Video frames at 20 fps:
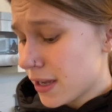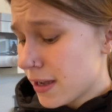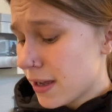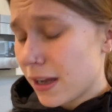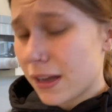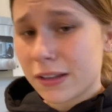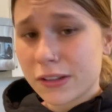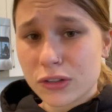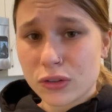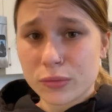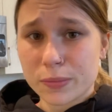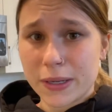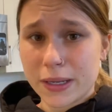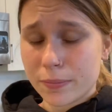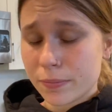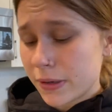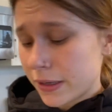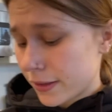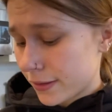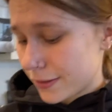a little bit
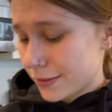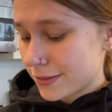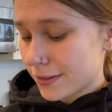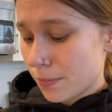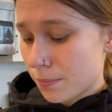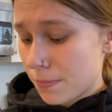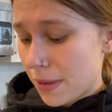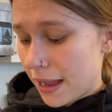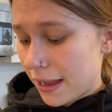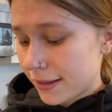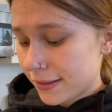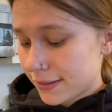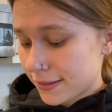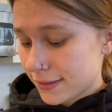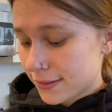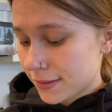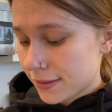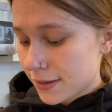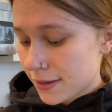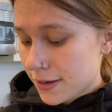because it's a
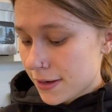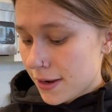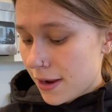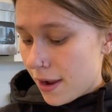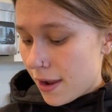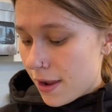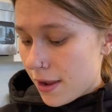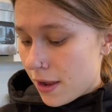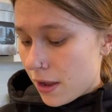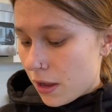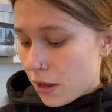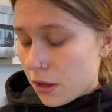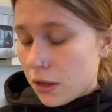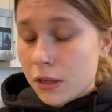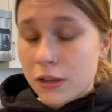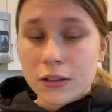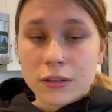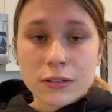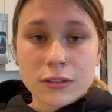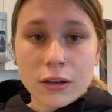mess.
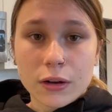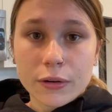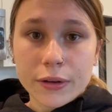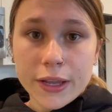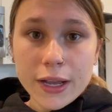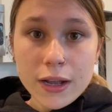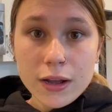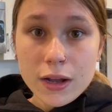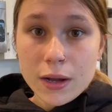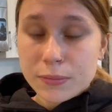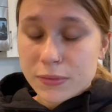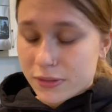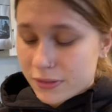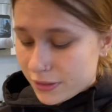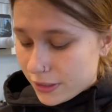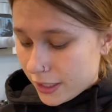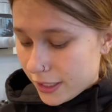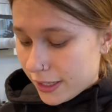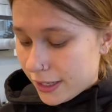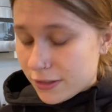So yeah, I'm just
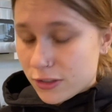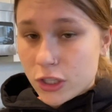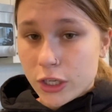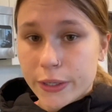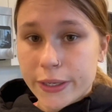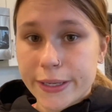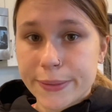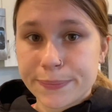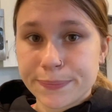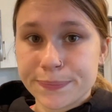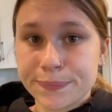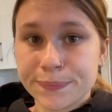gonna get to it.